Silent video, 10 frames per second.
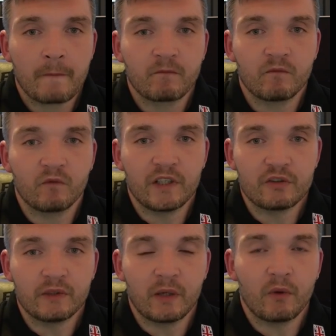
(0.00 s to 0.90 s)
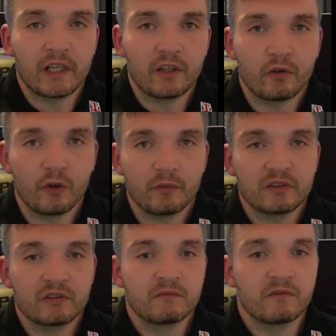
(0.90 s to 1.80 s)
regional networking
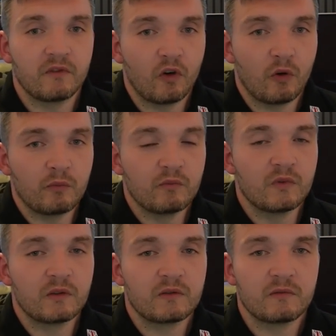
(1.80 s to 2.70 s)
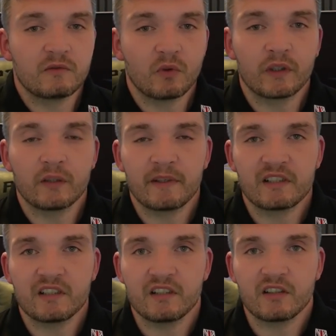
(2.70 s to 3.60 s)
groups for talking to
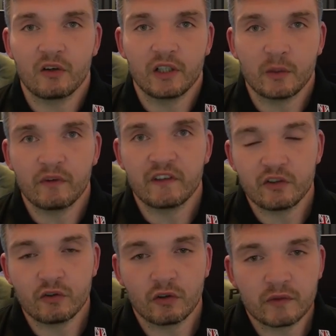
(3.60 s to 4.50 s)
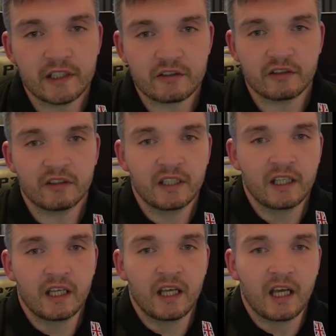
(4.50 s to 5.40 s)
businesses only within your region,
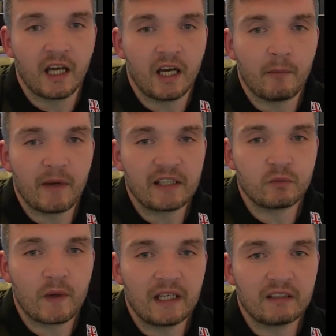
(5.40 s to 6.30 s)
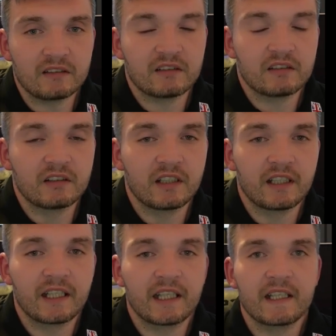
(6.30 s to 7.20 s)
as well as
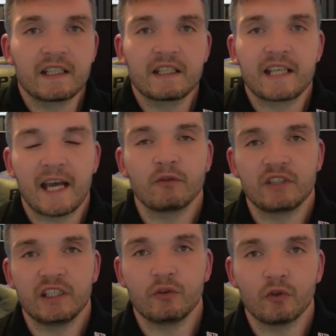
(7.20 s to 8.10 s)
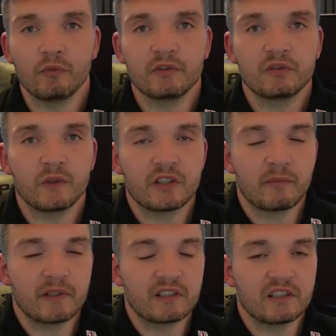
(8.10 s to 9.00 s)
county groups, which are
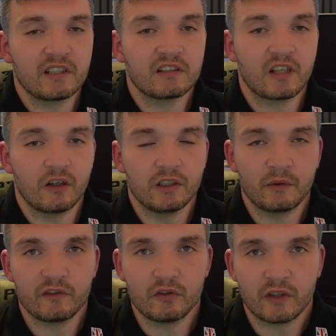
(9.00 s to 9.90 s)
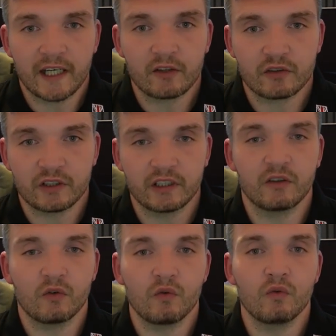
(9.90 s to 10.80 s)
businesses only within your county,
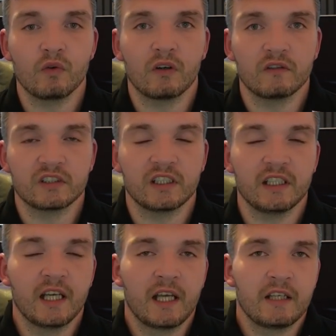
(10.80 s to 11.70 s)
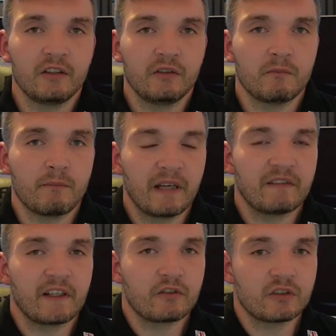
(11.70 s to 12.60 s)
obviously
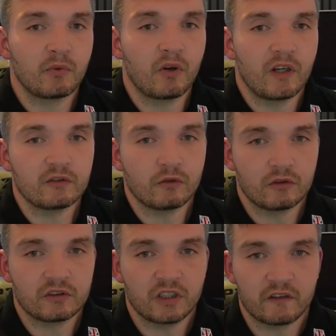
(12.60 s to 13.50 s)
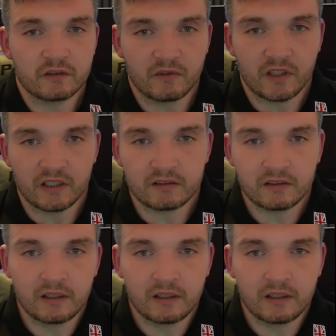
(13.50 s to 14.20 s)
manufacturer suppliers or service providers.